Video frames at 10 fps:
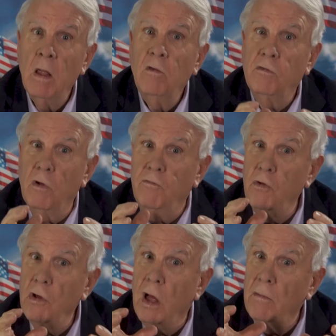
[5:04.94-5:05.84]
So if
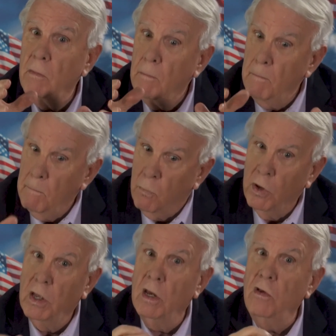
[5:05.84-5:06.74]
you're not
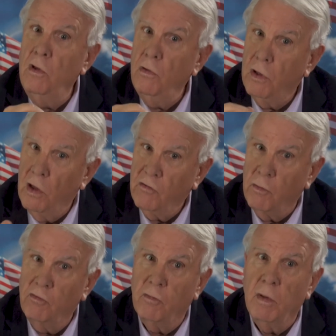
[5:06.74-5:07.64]
bringing in new
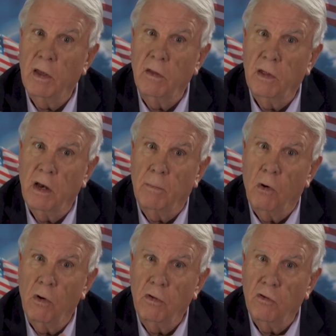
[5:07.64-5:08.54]
customers and making that a
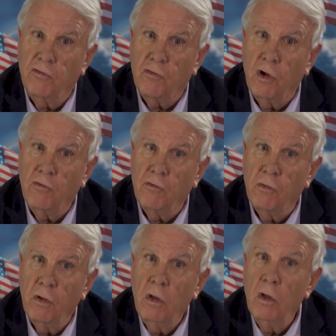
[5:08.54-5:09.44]
part of your
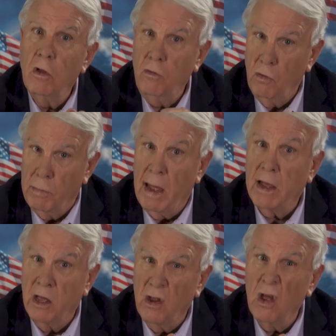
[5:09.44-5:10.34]
structure, you're
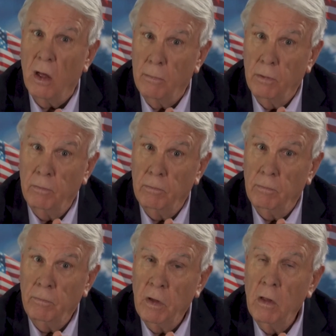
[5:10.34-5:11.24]
backing up.
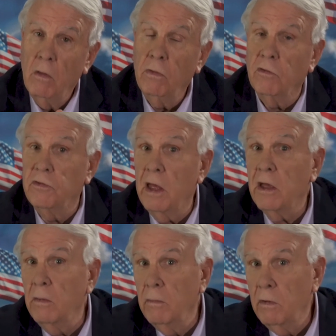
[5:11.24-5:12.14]
The
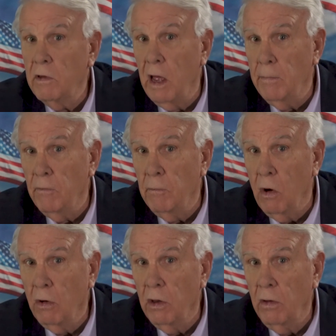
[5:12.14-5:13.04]
second type of
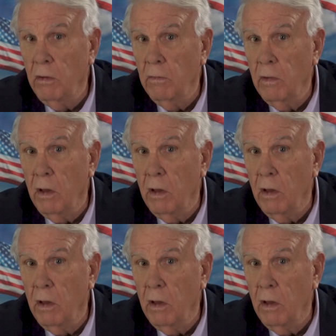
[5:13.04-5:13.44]
marketing